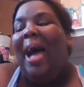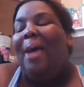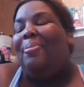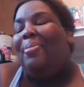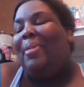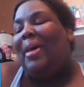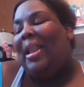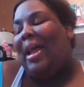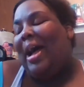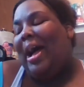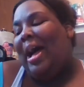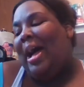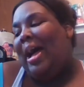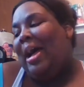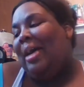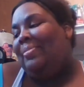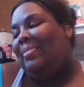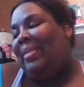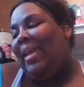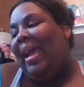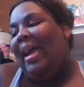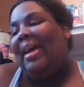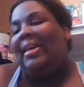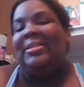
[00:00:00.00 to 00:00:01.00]

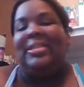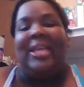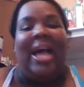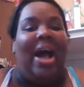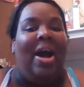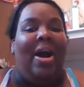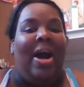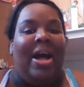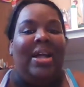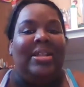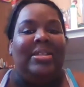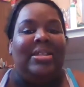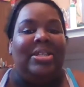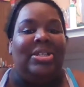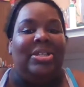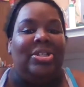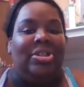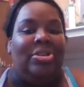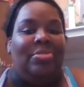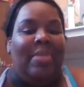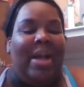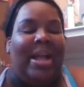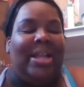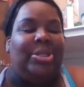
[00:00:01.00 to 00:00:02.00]
But yeah, so I'll have to
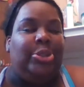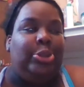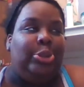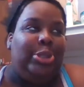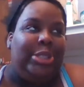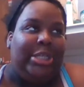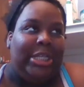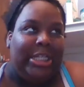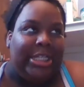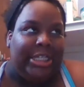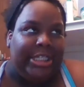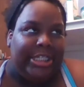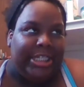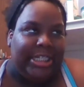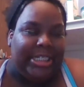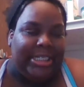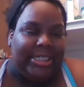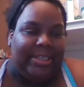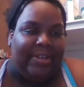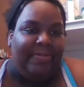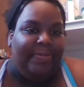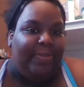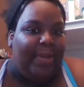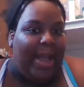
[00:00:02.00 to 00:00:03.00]
do my due diligence
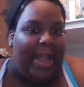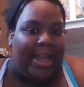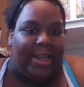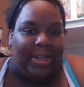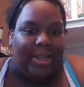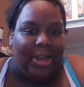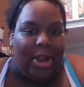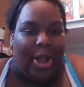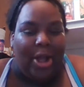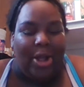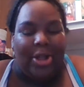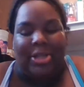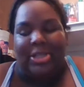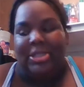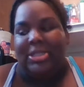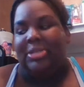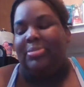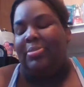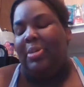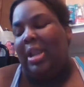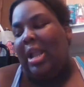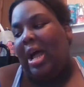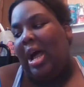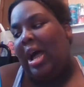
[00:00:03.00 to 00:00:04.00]
and find y'all's.
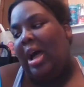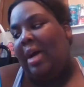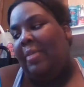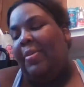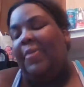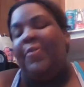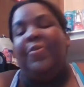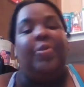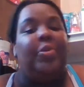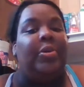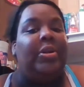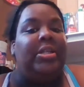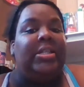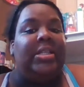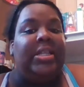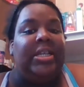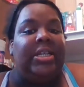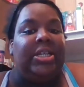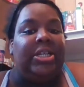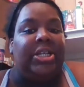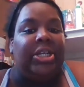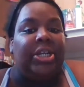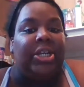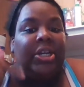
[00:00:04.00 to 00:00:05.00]
But if you want to
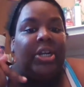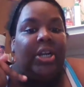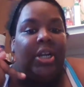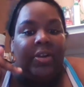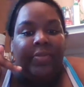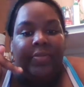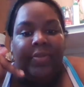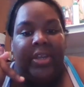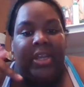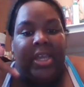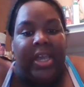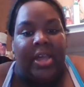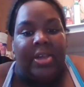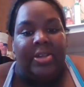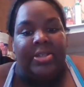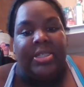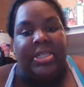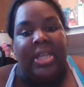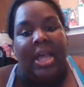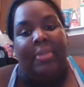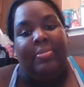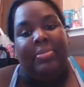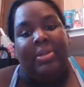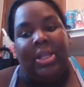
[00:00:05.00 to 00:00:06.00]
link your
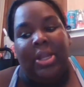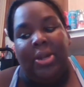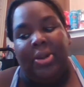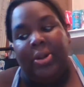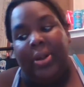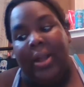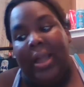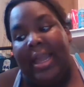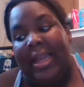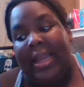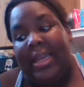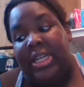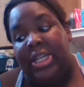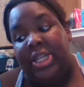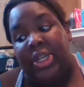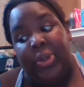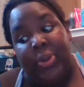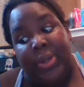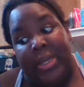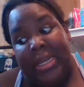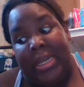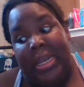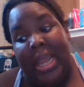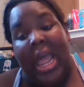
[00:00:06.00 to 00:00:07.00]
videos down below, go ahead and
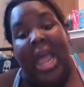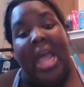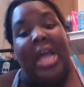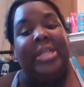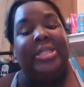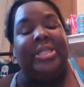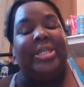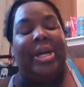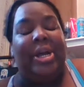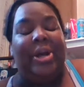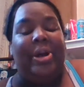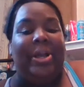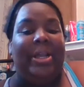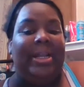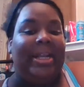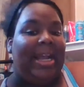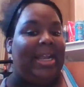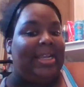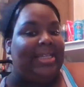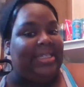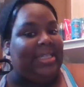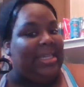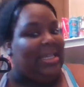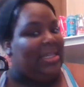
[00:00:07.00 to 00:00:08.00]
do it so it
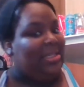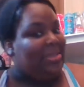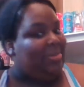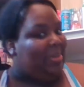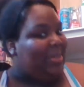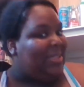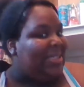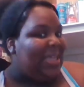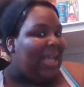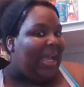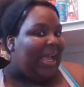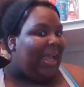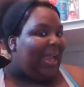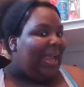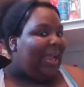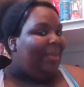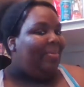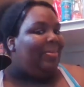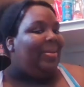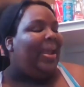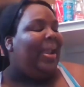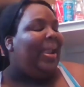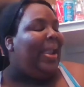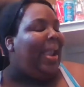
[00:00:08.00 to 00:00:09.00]
kind of saves me
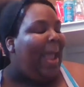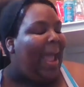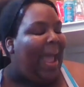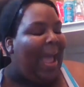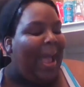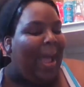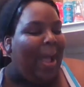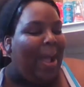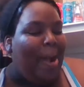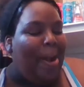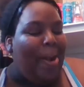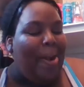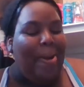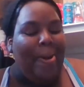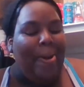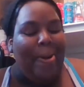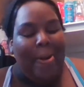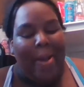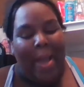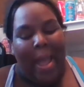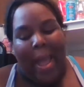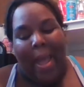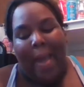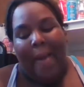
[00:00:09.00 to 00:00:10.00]
time, you know.